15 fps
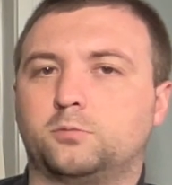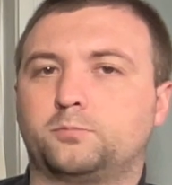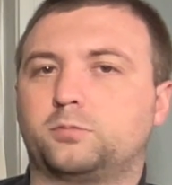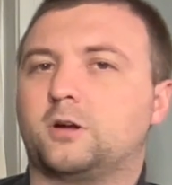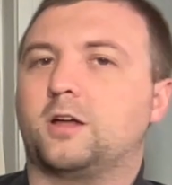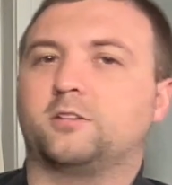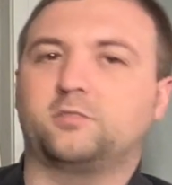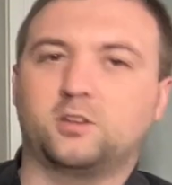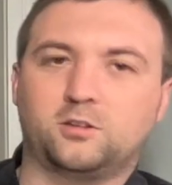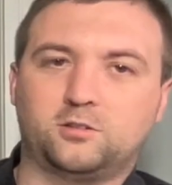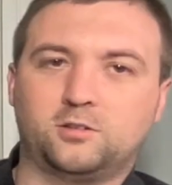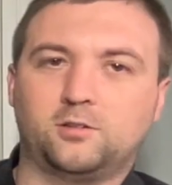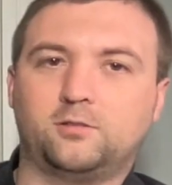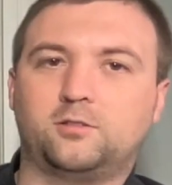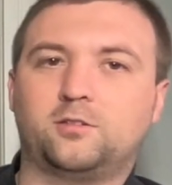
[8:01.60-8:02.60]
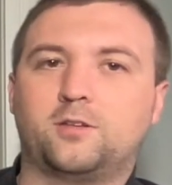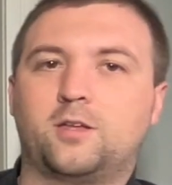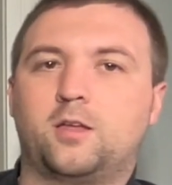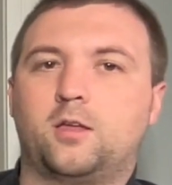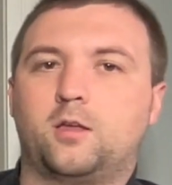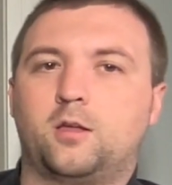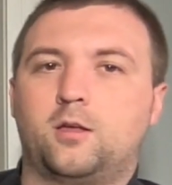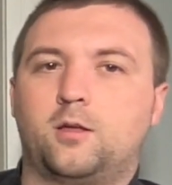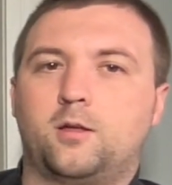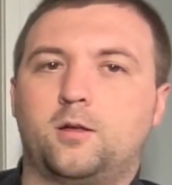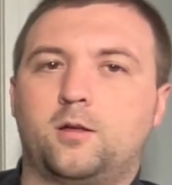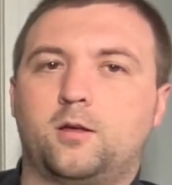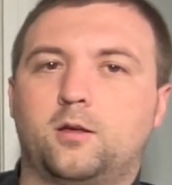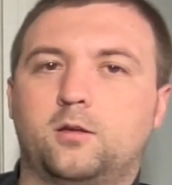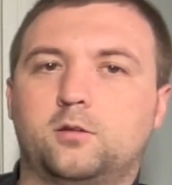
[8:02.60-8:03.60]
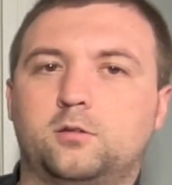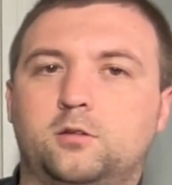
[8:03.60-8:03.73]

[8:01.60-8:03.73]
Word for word: processes. Uh,